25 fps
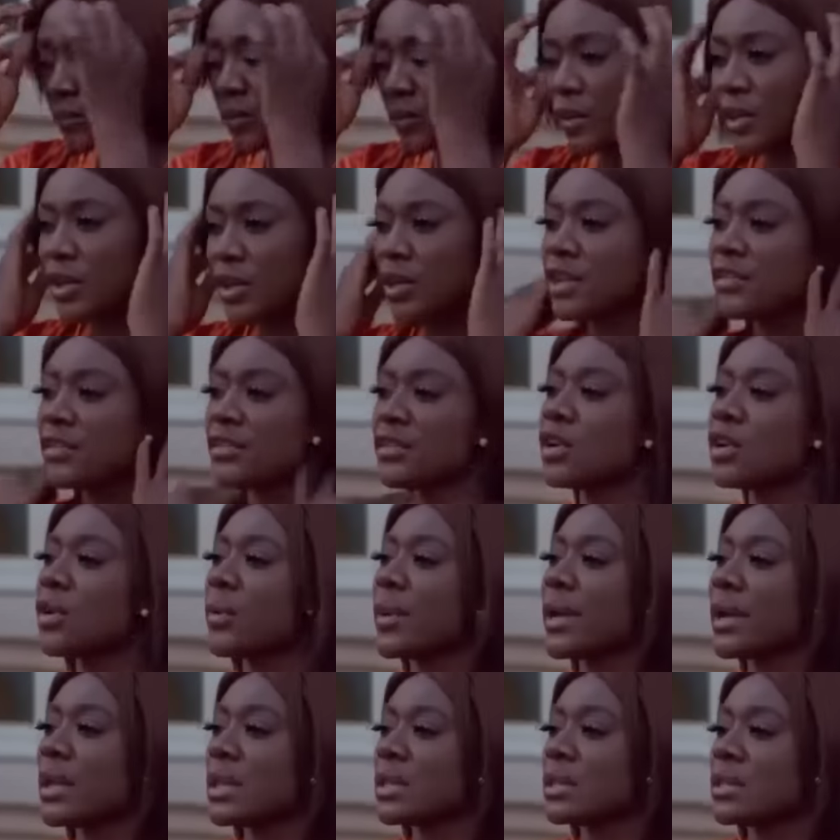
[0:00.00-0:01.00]
We don't even know
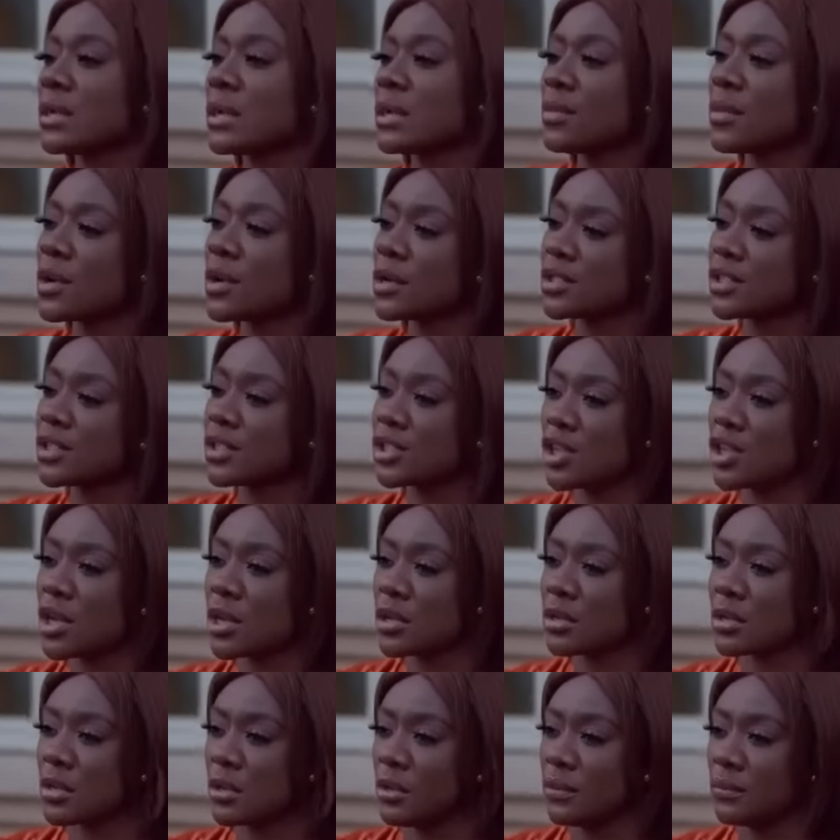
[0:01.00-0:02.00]
anything about each
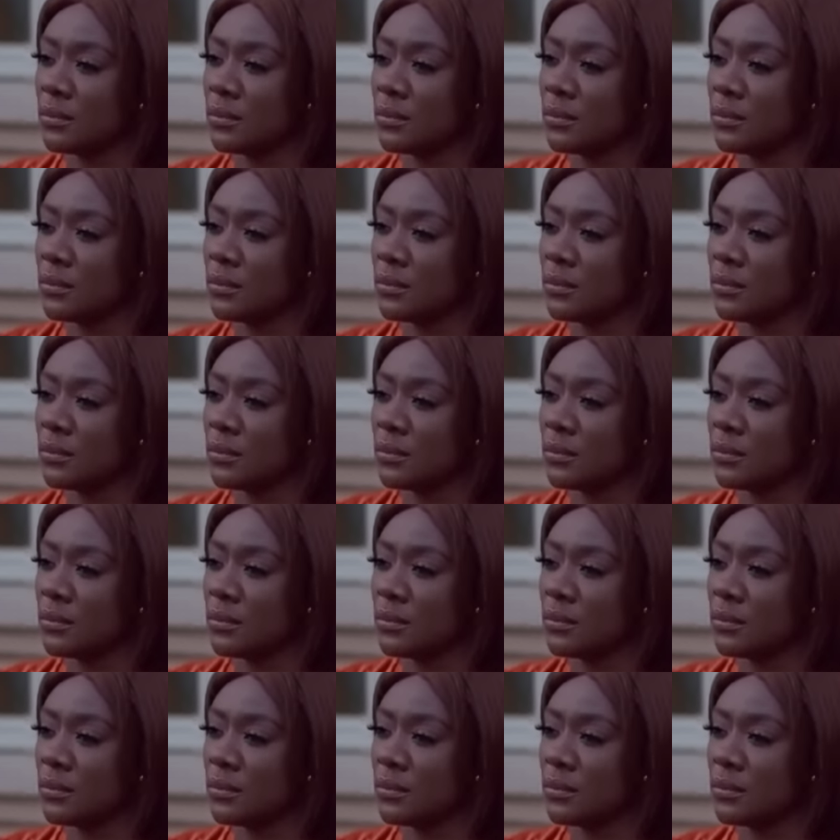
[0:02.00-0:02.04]
other.